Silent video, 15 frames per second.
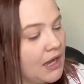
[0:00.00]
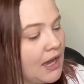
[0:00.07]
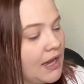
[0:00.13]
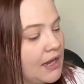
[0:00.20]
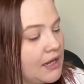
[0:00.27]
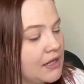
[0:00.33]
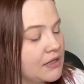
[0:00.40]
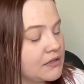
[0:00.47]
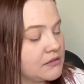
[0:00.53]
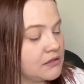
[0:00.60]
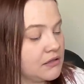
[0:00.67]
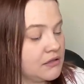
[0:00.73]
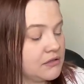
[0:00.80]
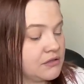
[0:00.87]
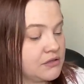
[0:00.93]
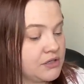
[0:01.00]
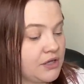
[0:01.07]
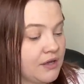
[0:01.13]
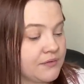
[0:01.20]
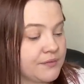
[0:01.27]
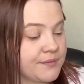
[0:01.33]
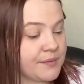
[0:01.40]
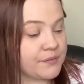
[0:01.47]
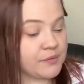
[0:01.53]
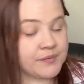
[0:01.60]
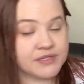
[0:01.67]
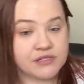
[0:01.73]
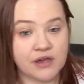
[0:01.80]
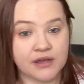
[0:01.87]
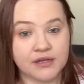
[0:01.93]
Uh, y'all remember me
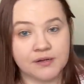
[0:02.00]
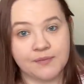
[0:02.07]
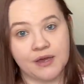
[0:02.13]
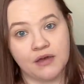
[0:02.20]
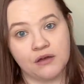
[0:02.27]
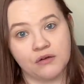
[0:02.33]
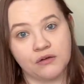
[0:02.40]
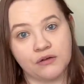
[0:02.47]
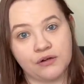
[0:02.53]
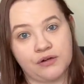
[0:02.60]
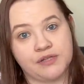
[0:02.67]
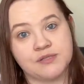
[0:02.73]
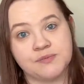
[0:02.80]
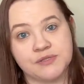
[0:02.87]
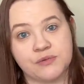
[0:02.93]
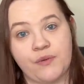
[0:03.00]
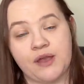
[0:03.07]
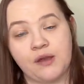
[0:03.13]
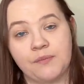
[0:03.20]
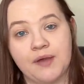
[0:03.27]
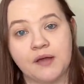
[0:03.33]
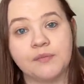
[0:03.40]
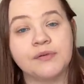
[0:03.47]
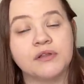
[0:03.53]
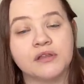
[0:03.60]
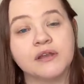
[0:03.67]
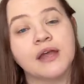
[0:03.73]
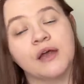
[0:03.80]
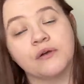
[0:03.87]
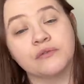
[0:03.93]
talking about Christmas Quaker Bell Pull
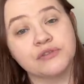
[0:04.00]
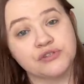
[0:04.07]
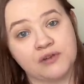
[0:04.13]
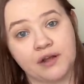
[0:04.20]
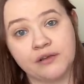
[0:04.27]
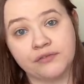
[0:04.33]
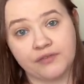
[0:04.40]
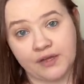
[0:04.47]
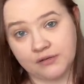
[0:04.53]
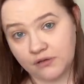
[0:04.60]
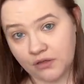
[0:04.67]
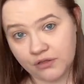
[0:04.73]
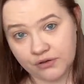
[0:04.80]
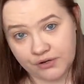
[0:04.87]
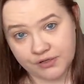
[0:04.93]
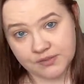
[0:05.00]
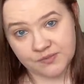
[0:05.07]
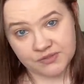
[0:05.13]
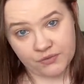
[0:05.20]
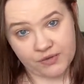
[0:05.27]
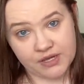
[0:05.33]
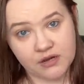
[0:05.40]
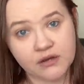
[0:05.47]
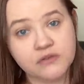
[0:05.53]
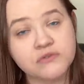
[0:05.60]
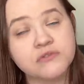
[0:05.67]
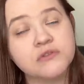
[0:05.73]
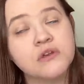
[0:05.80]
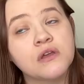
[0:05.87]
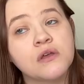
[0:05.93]
and how I was trying to find all the Christmas
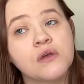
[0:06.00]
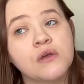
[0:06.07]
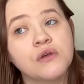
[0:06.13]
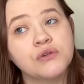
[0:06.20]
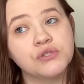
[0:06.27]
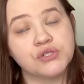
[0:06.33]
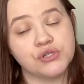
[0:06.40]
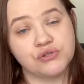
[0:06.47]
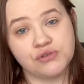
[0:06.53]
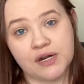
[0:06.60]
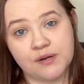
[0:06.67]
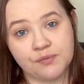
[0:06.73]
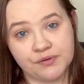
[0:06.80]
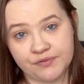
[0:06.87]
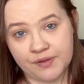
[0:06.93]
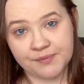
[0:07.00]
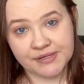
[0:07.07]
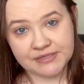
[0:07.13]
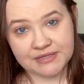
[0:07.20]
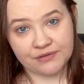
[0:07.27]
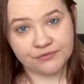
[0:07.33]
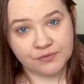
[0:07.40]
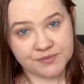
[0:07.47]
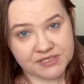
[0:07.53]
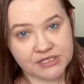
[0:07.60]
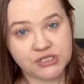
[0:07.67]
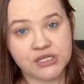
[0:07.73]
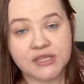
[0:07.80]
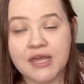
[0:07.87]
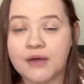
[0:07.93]
Quakers to try to prevent myself from
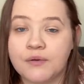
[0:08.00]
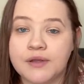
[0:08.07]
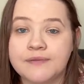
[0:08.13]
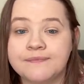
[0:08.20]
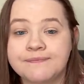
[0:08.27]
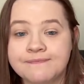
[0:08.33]
stitching that one?